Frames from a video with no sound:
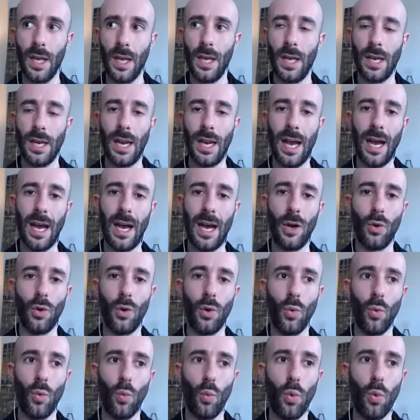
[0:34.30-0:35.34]
Now,
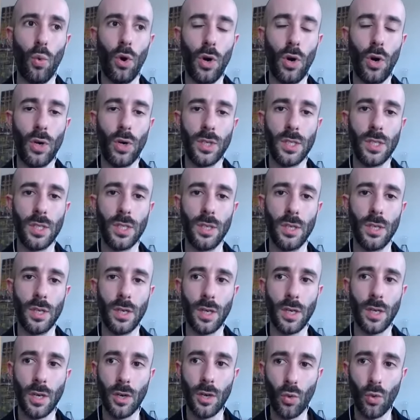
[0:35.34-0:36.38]
what
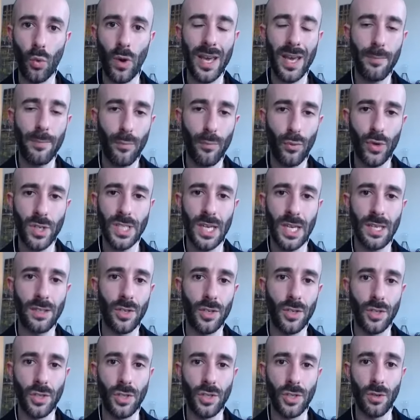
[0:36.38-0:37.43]
great
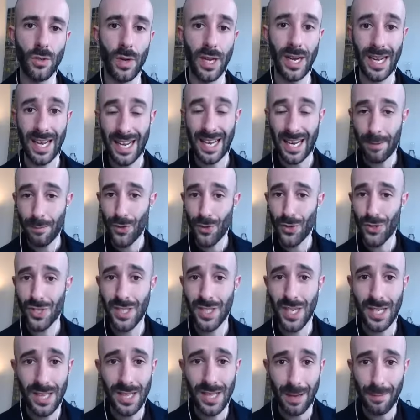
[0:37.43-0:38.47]
presenters do, and again, I'm not
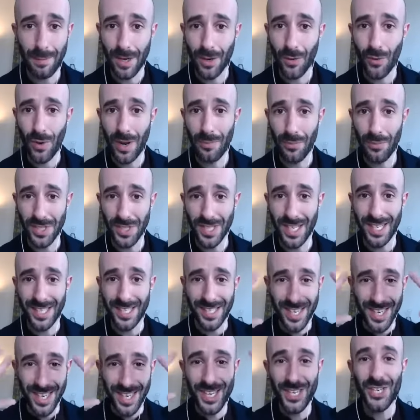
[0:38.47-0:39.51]
saying that I'm a great
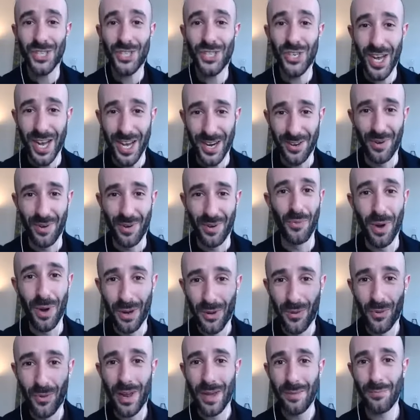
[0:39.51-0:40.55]
presenter in general, what
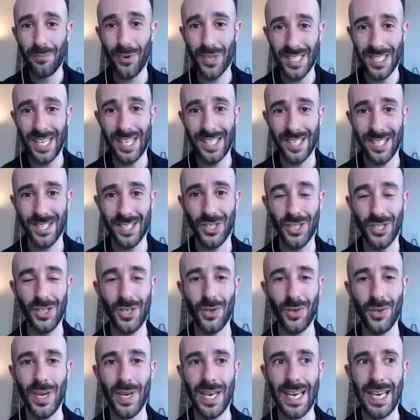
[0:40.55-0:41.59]
great presenters
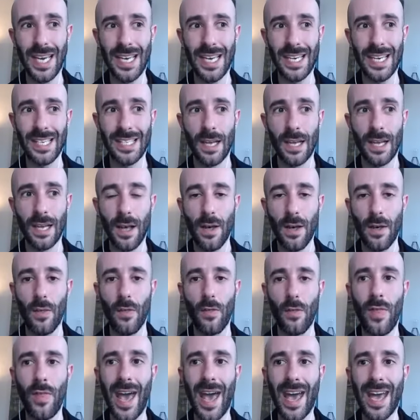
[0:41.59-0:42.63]
do is
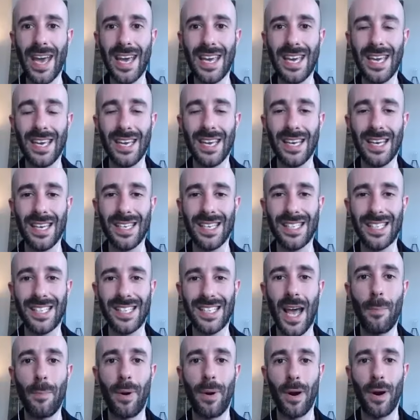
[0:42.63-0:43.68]
they
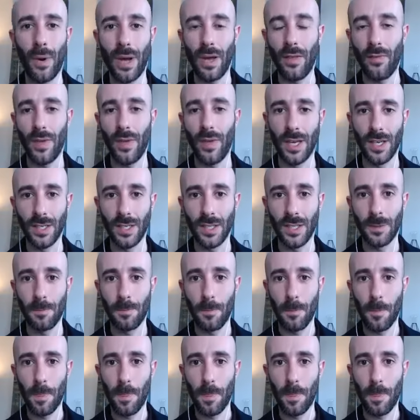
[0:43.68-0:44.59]
separate things.